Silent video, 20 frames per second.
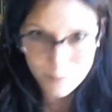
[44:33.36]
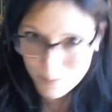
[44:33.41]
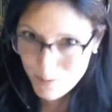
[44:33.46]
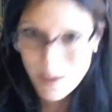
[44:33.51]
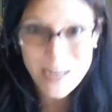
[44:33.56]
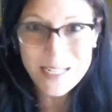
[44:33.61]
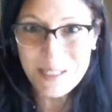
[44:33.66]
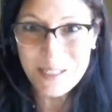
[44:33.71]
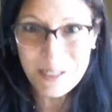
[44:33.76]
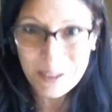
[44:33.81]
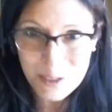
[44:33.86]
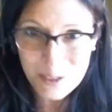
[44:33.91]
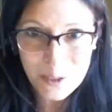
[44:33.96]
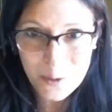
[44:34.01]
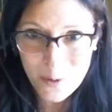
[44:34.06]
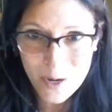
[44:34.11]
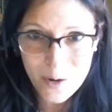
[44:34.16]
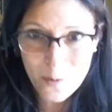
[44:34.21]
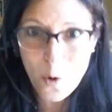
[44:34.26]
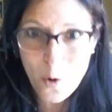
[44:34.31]
basically the
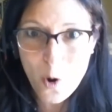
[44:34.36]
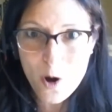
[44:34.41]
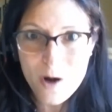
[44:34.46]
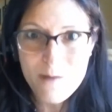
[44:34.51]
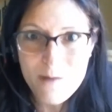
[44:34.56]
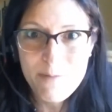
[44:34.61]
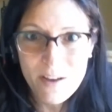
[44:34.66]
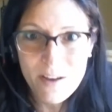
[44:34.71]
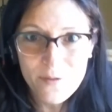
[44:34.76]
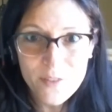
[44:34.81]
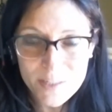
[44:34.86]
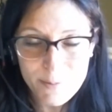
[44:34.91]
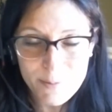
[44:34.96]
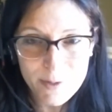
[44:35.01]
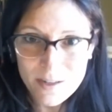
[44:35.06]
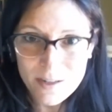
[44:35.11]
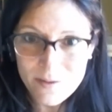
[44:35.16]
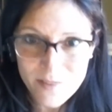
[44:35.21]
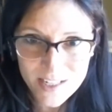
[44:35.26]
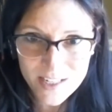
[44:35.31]
way Warren Buffett's
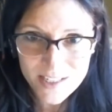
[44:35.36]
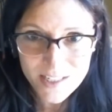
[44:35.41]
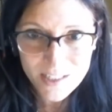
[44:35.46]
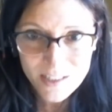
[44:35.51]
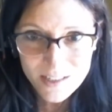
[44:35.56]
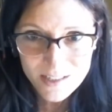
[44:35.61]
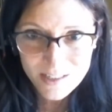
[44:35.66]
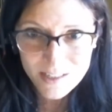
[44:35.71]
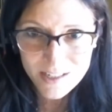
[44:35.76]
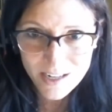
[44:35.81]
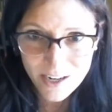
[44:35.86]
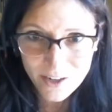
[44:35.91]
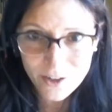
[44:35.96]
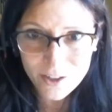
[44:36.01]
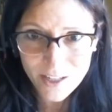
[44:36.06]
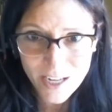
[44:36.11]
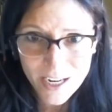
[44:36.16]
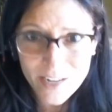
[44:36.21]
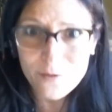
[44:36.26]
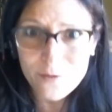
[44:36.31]
been investing his entire
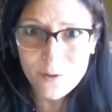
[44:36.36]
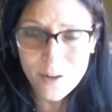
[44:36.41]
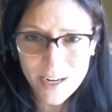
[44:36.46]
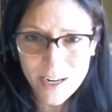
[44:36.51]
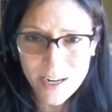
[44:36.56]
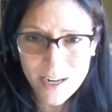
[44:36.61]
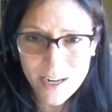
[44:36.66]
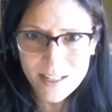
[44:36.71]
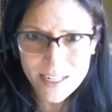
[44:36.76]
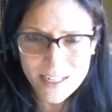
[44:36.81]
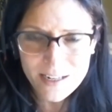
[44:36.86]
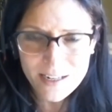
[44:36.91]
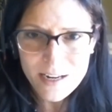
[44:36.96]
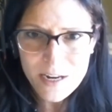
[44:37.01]
life, right? Like,